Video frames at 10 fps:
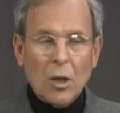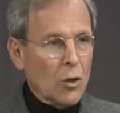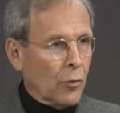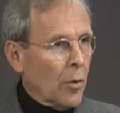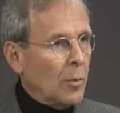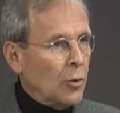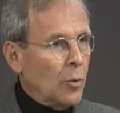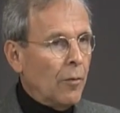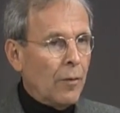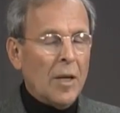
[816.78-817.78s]
contribute
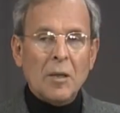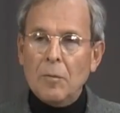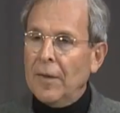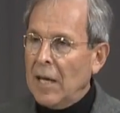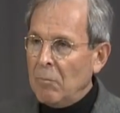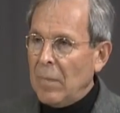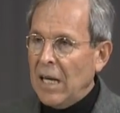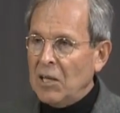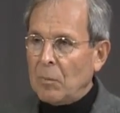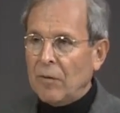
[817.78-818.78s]
to a fund that then
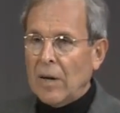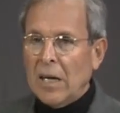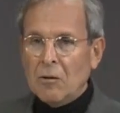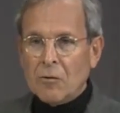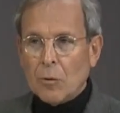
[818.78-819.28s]
pays providers